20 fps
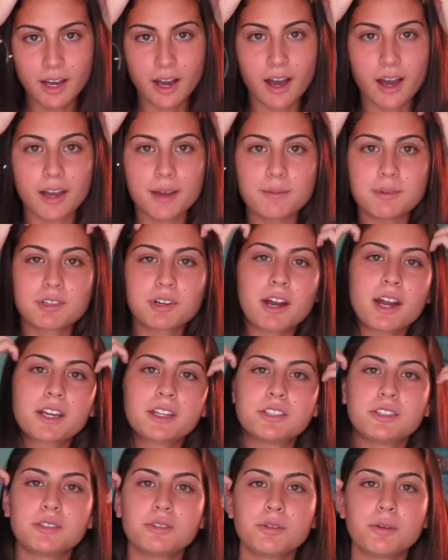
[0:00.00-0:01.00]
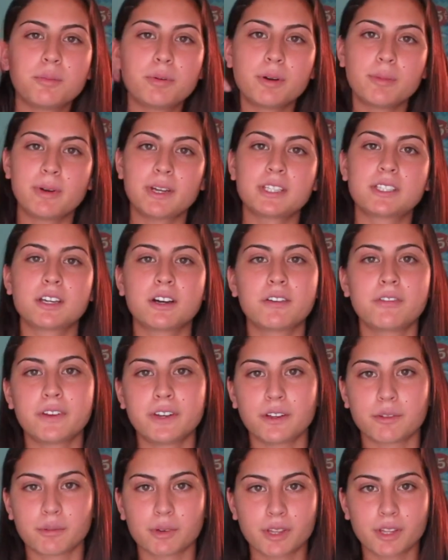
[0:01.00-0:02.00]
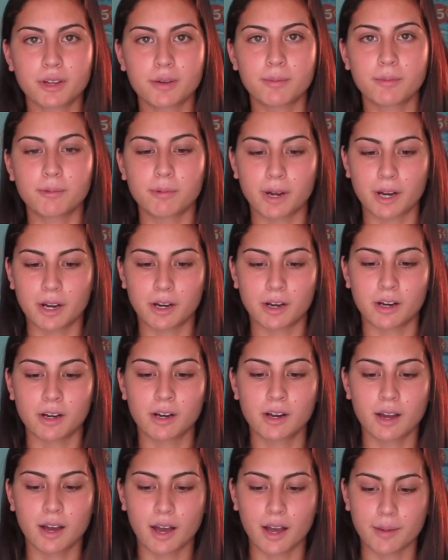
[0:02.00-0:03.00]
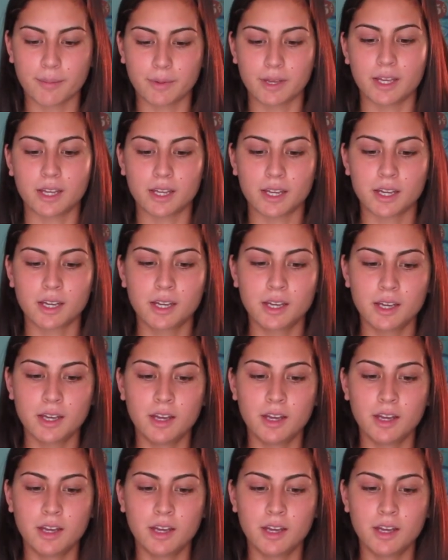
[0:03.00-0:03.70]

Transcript: I'm trying to put myself in a rhythm where I make